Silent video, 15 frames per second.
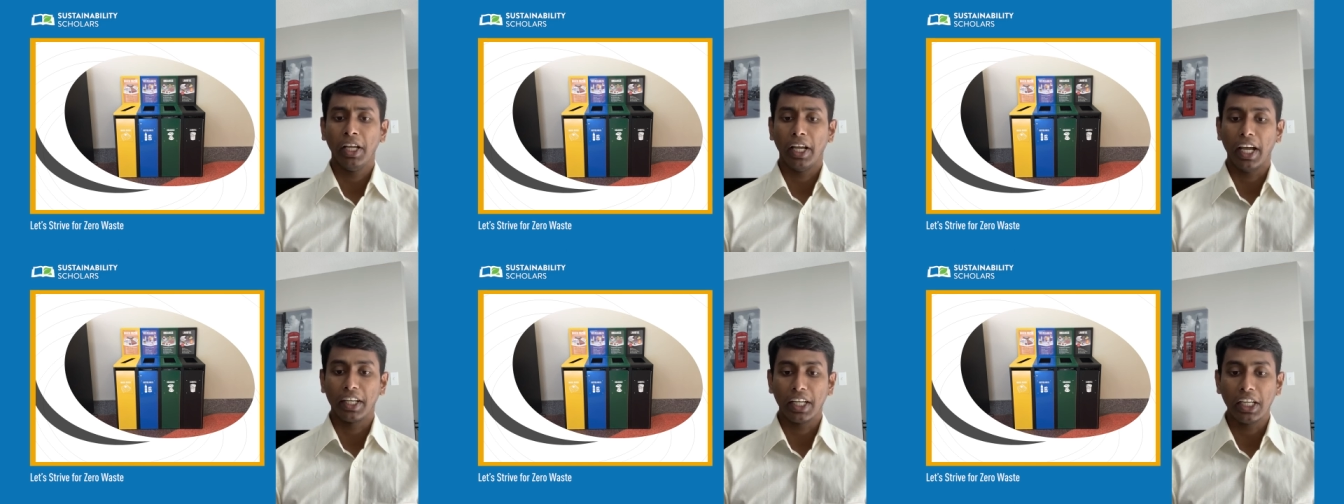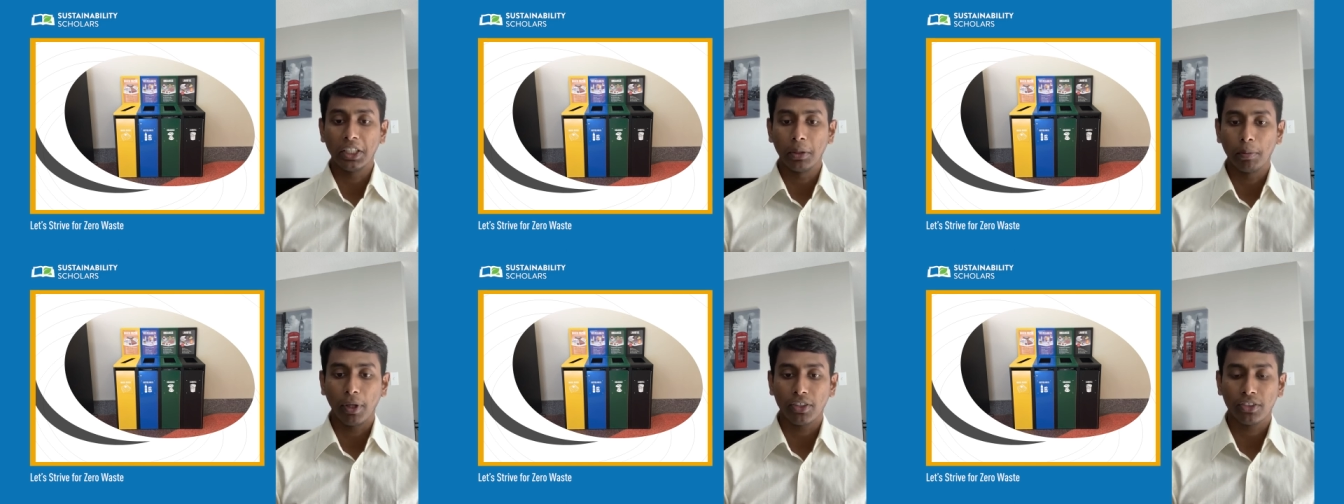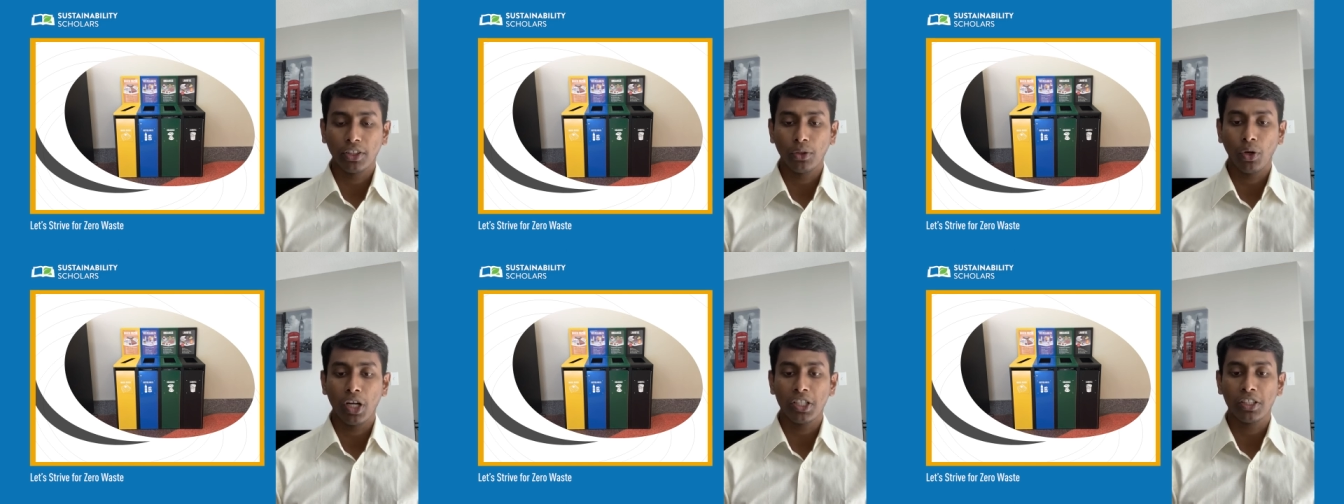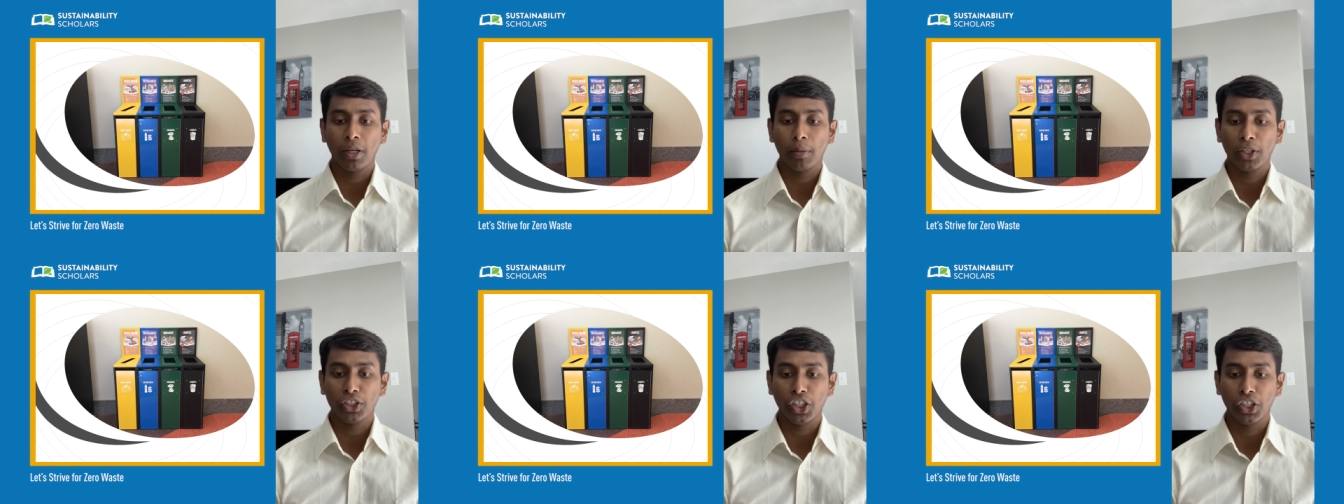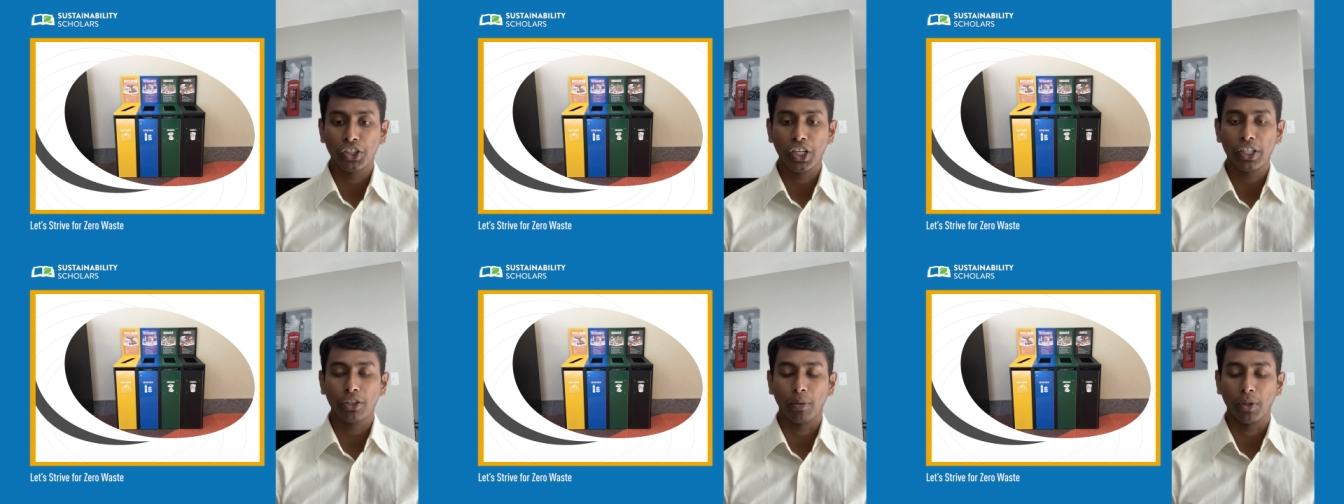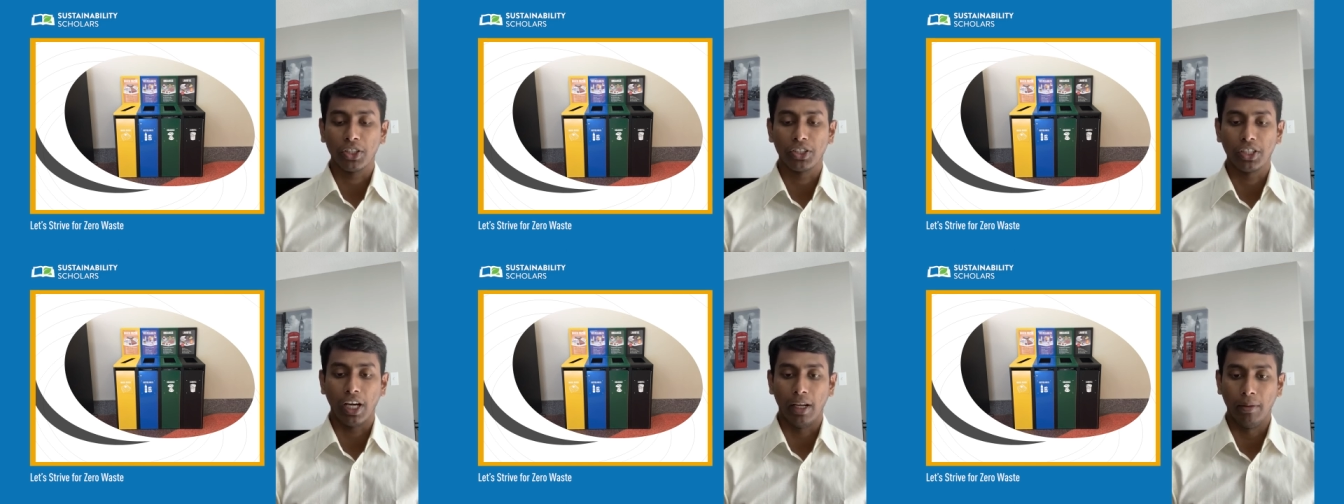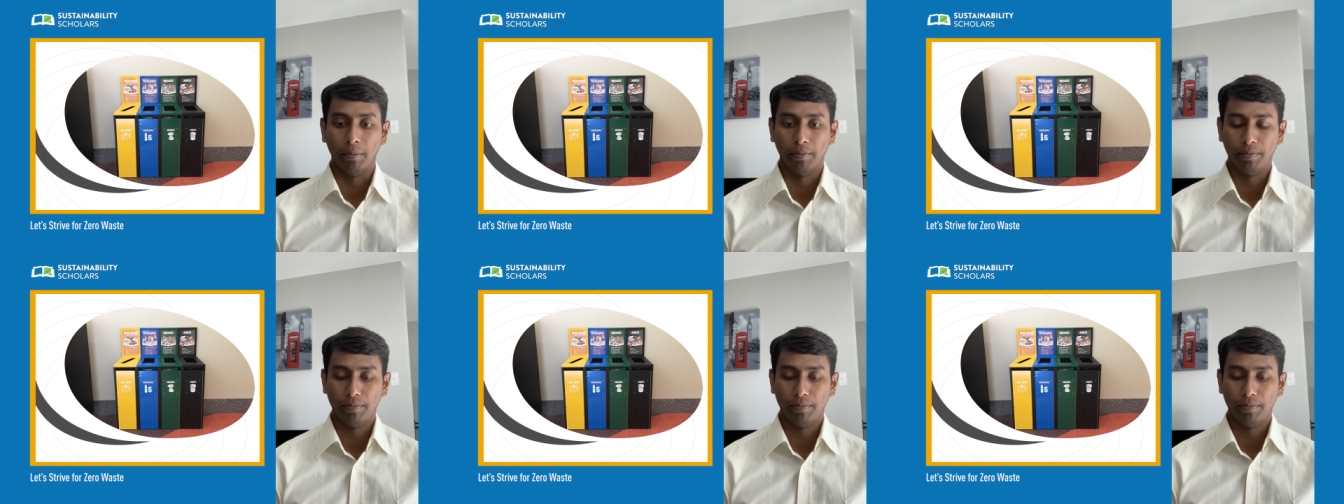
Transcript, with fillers: a 90% waste diversion rate over time.